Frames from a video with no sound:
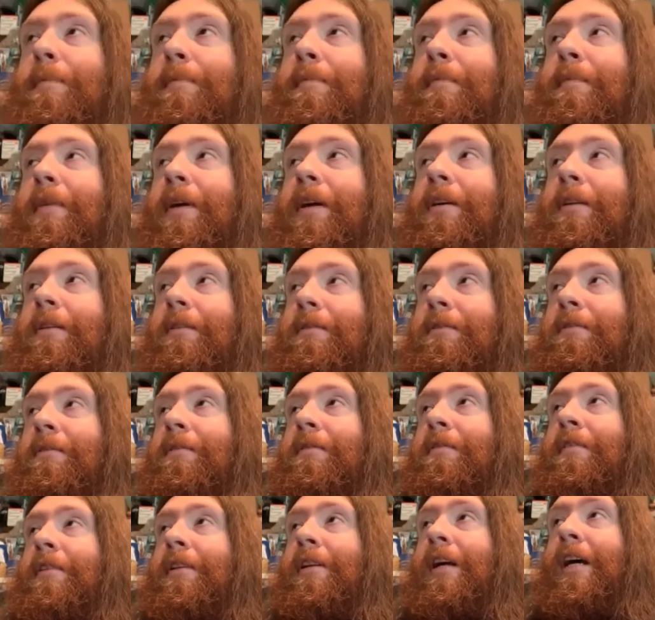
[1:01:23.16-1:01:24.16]
And
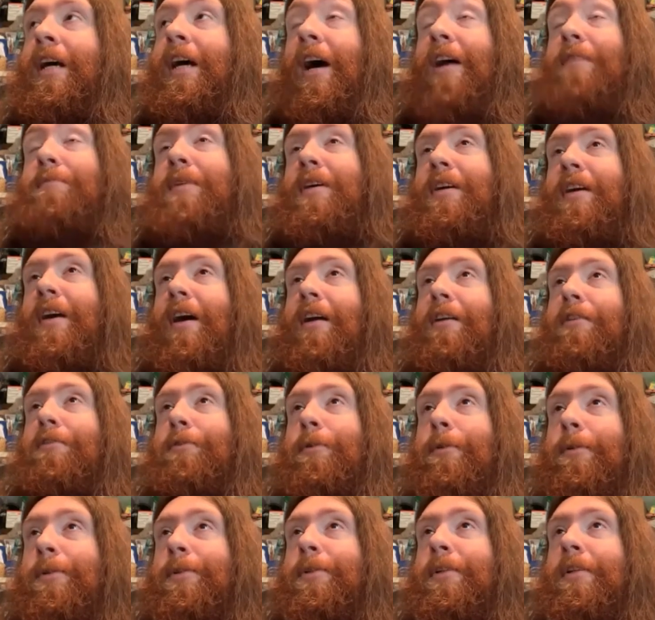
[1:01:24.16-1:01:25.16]
I've been kind of
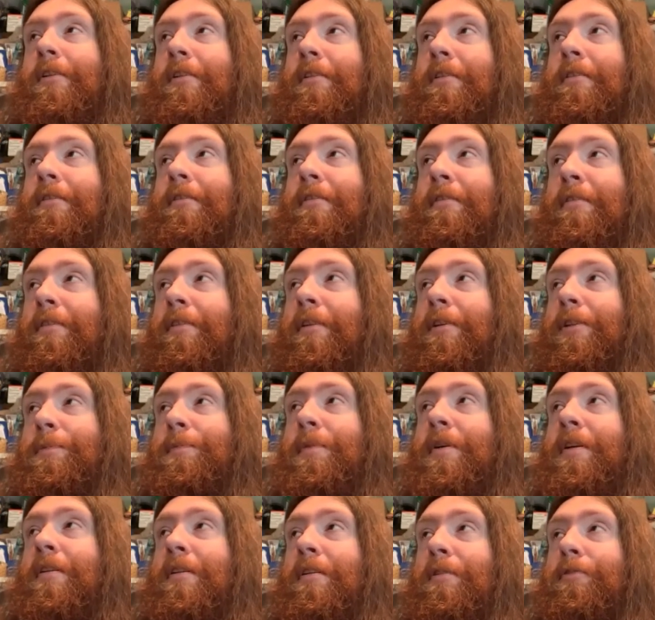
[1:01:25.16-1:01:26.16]
fortunate. There's
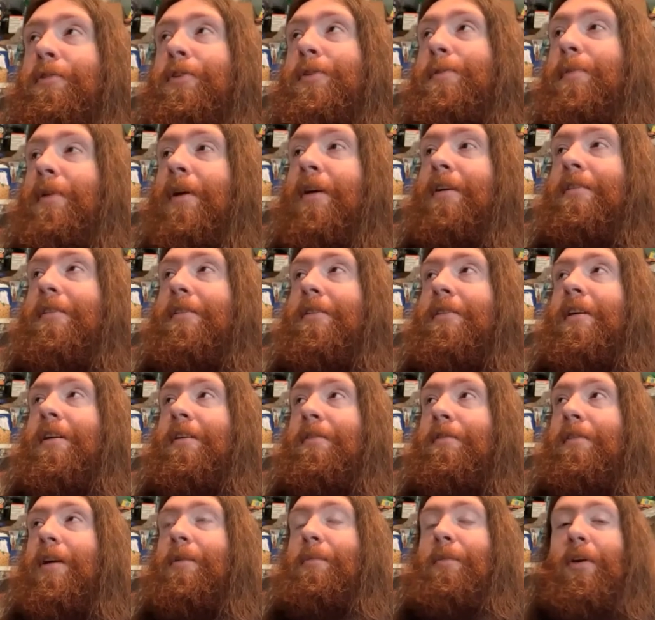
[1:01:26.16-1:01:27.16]
been a few places that have
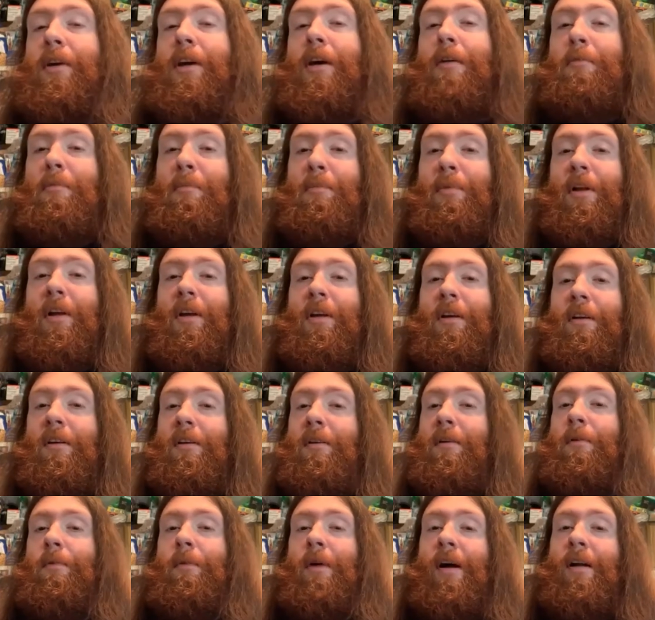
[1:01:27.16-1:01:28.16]
let me come and play
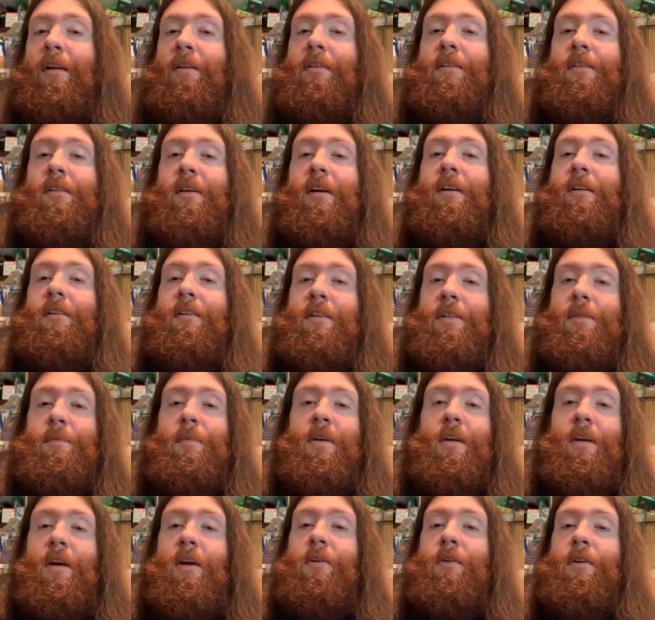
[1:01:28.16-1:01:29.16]
while this all has
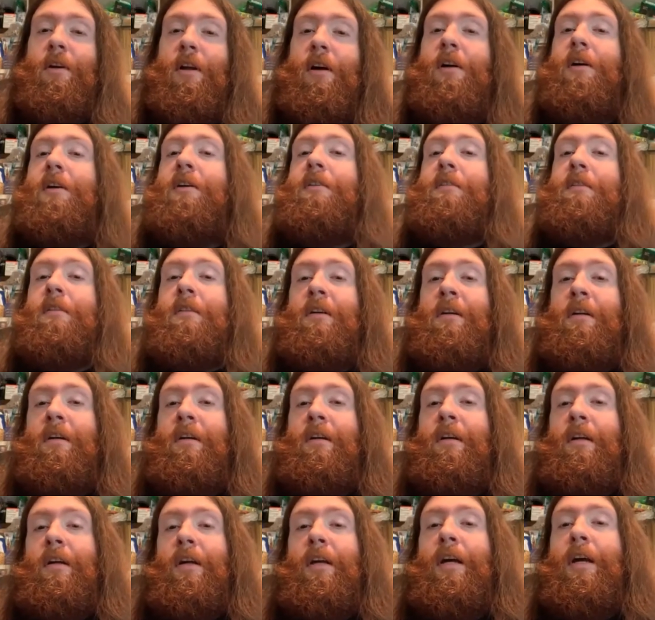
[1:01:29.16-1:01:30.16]
been going on.
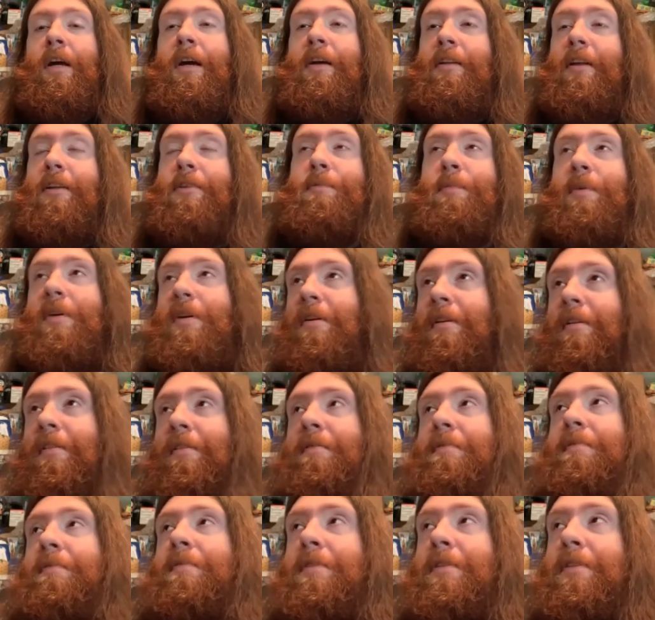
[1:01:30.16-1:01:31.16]
And that's been
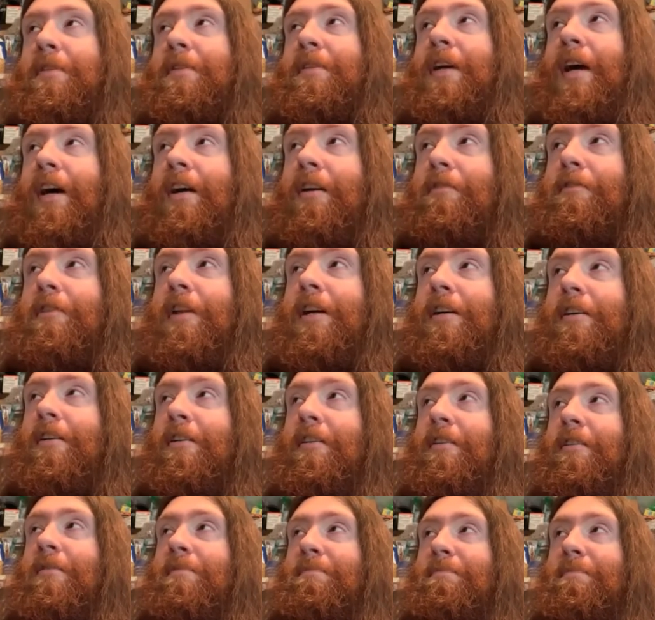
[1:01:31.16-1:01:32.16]
kind of like
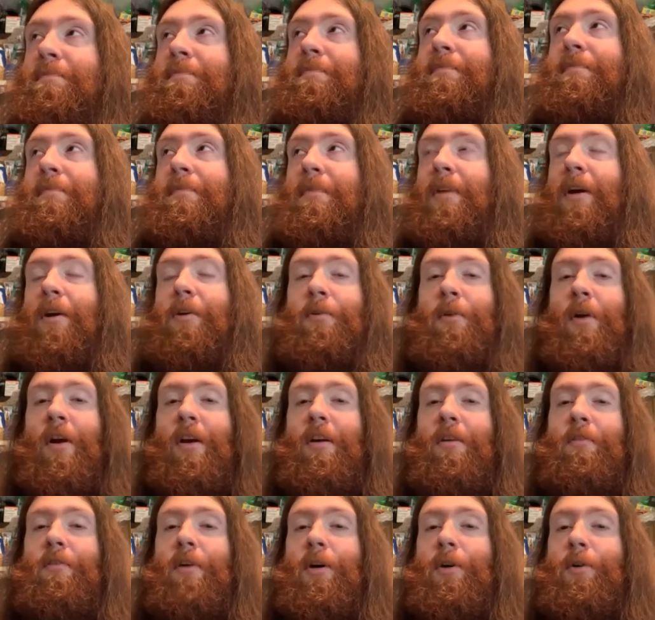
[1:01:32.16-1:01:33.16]
a, a ray
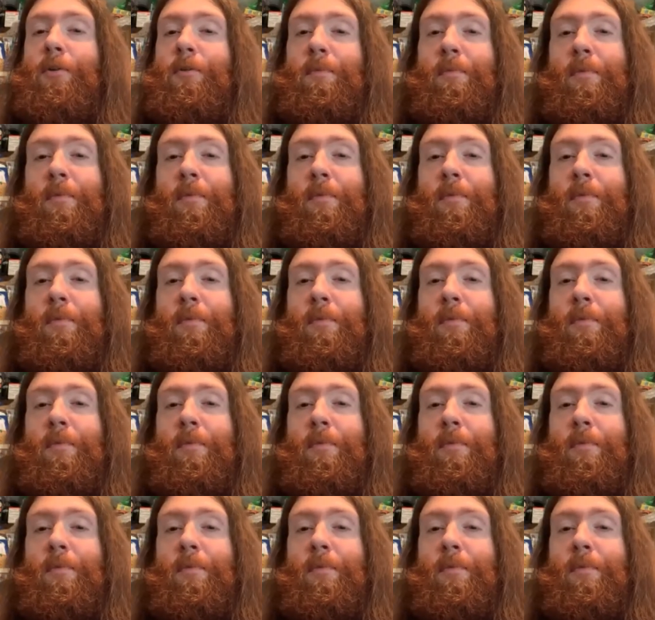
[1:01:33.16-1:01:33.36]
of hope,